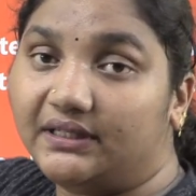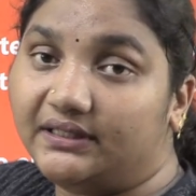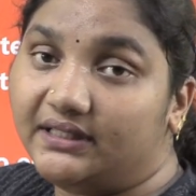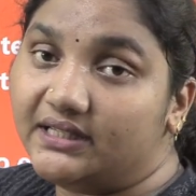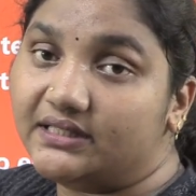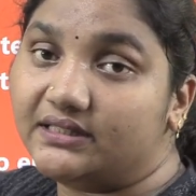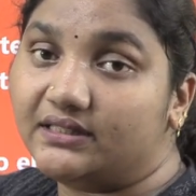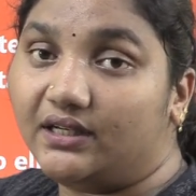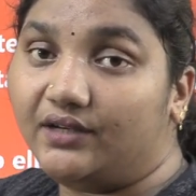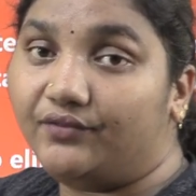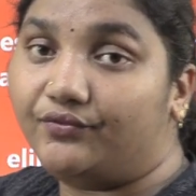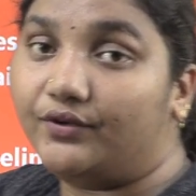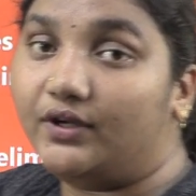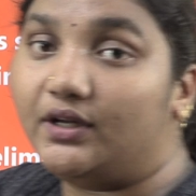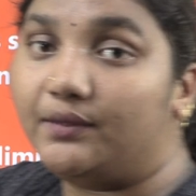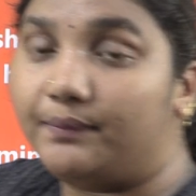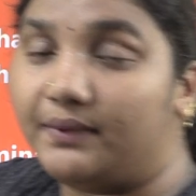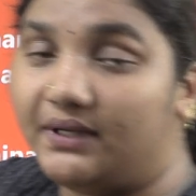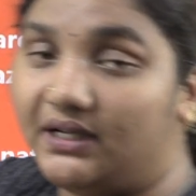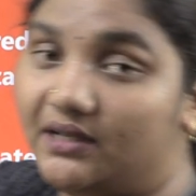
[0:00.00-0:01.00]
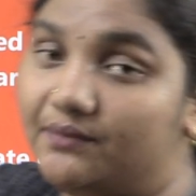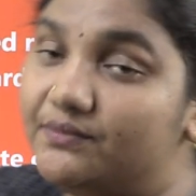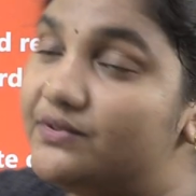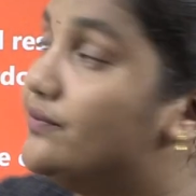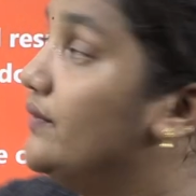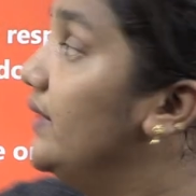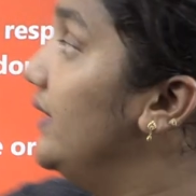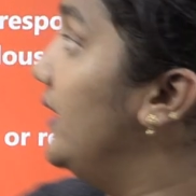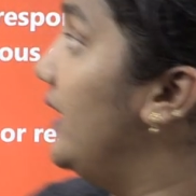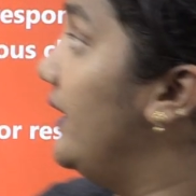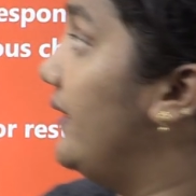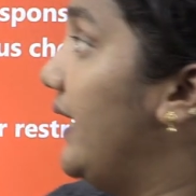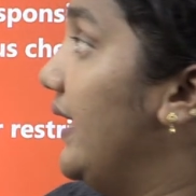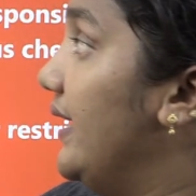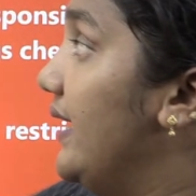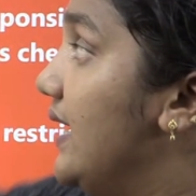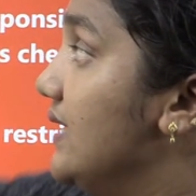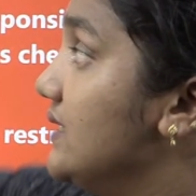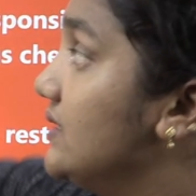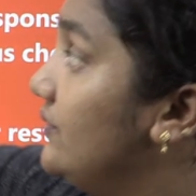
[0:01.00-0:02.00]
these three for prelims when they
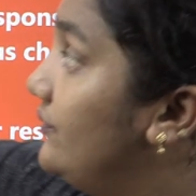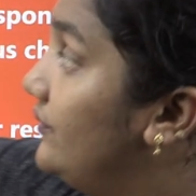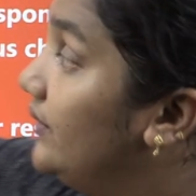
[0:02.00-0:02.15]
can ask